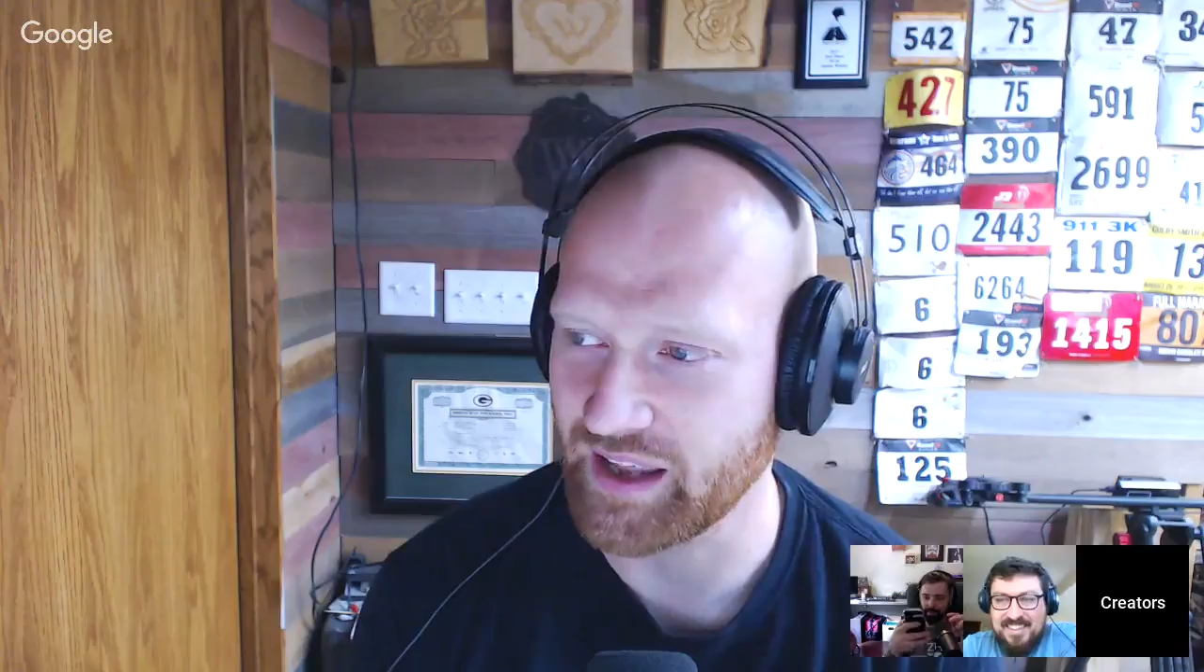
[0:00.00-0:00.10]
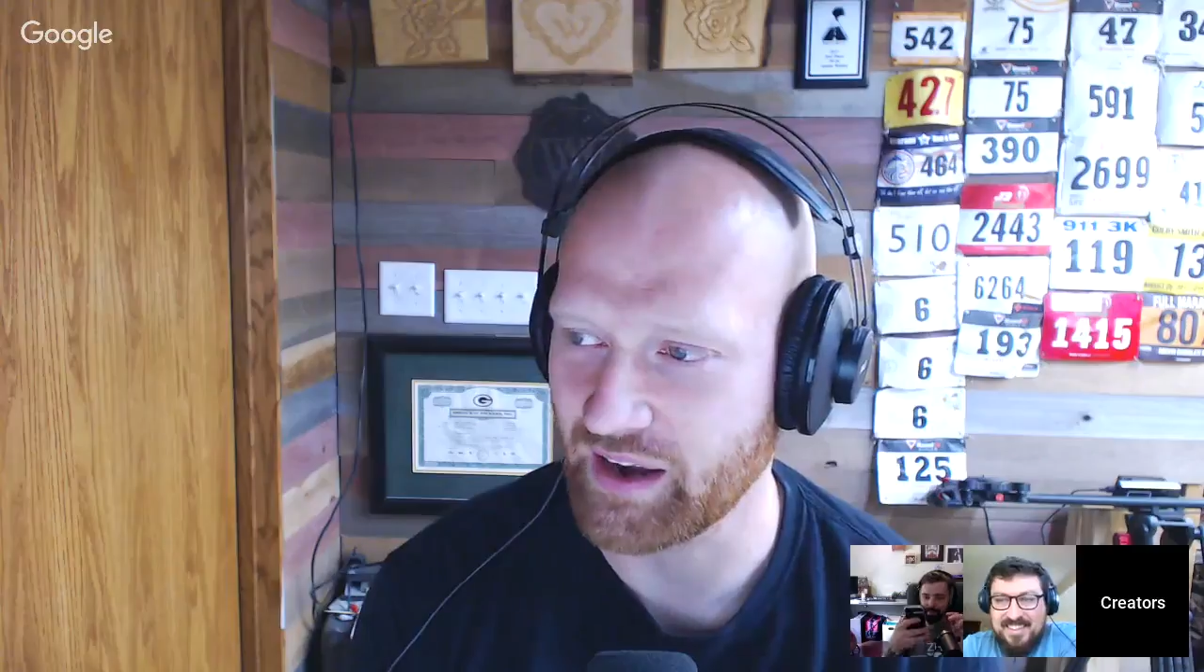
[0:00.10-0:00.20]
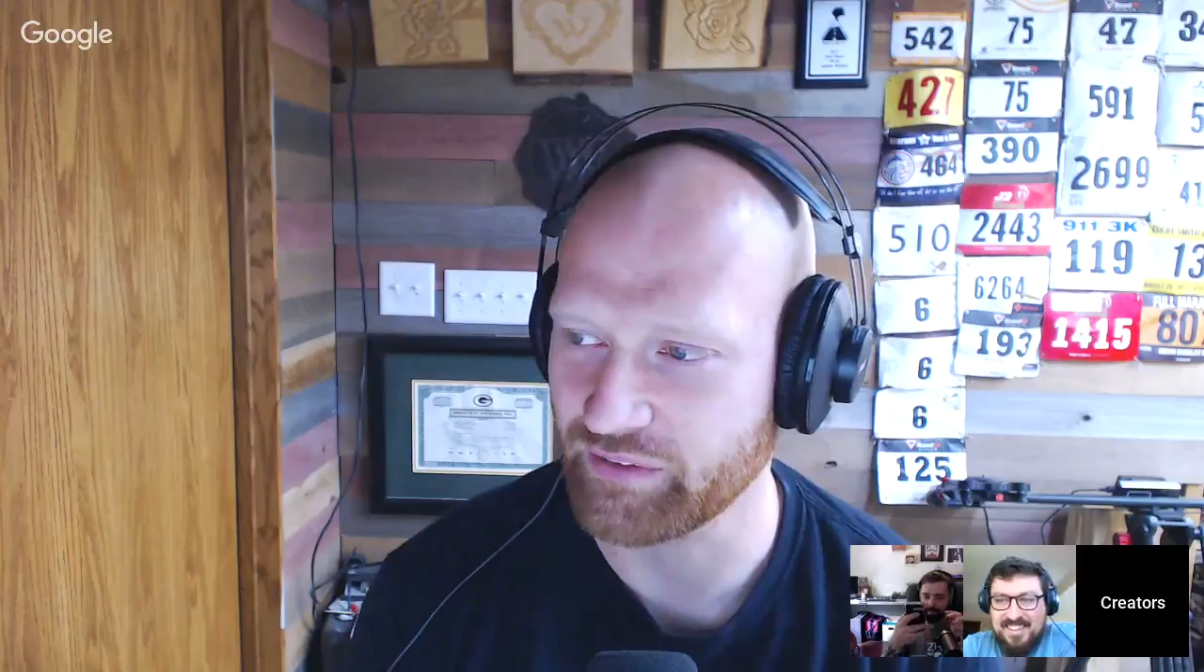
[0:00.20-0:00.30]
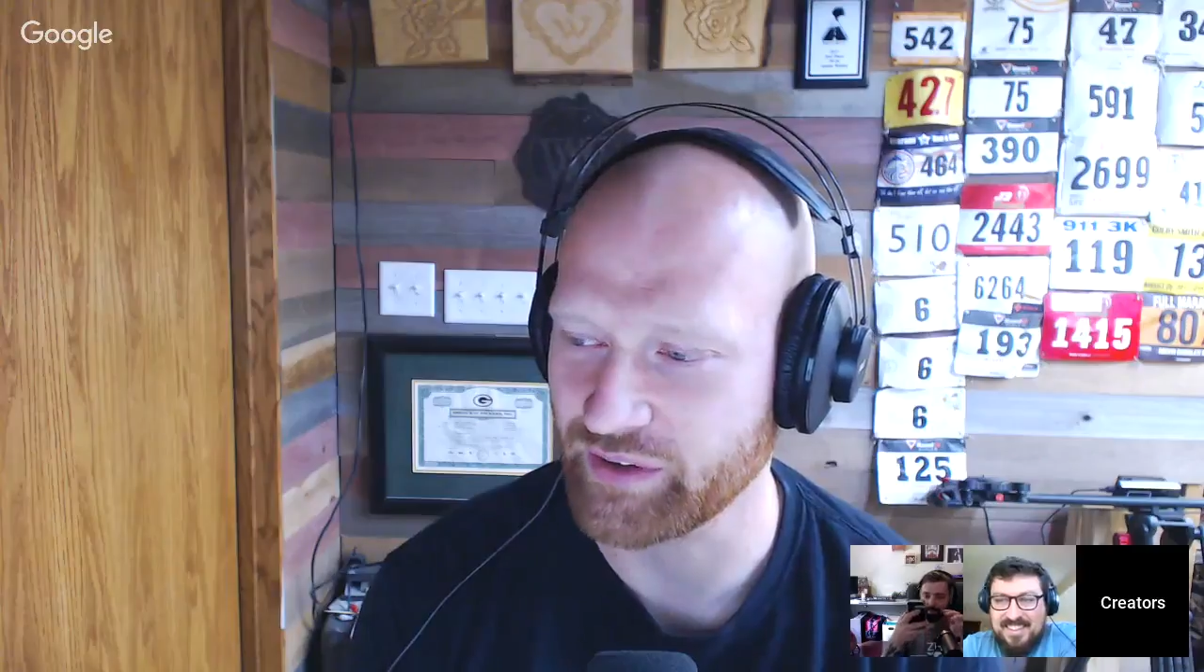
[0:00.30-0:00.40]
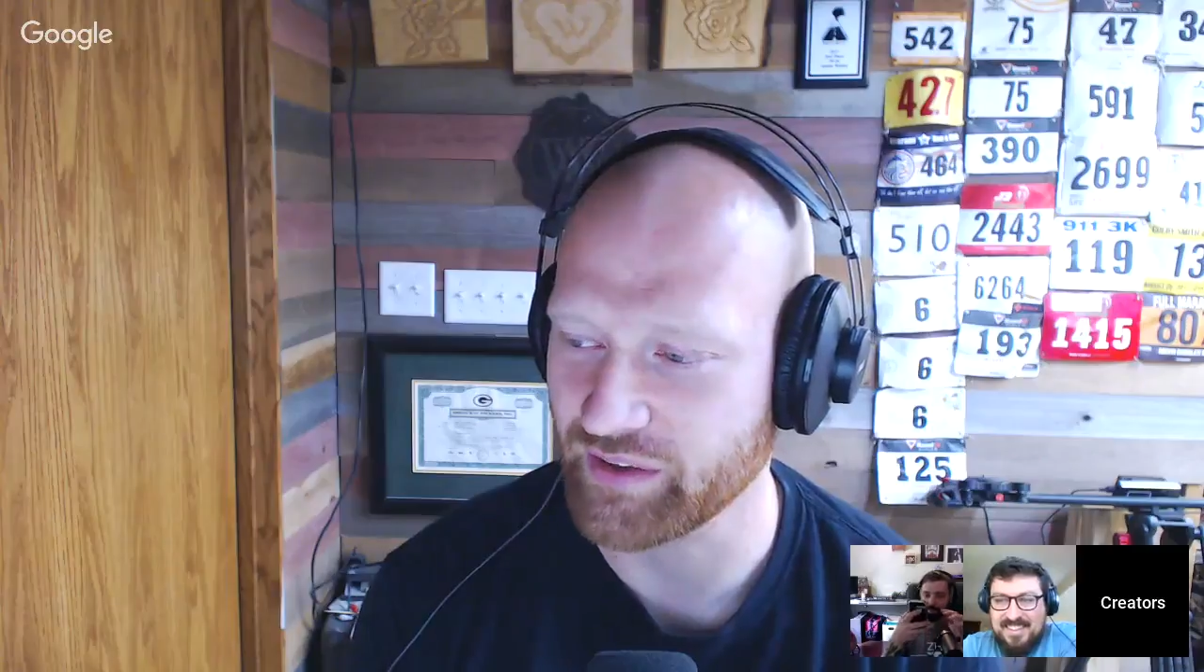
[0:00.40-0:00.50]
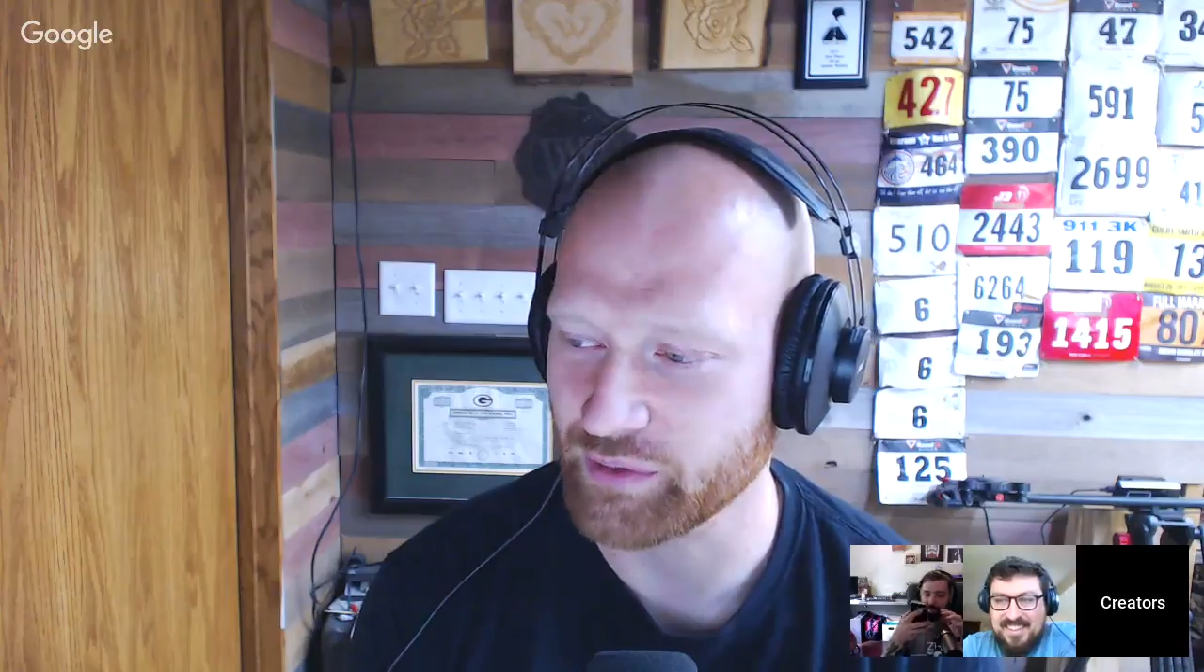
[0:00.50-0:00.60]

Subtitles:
every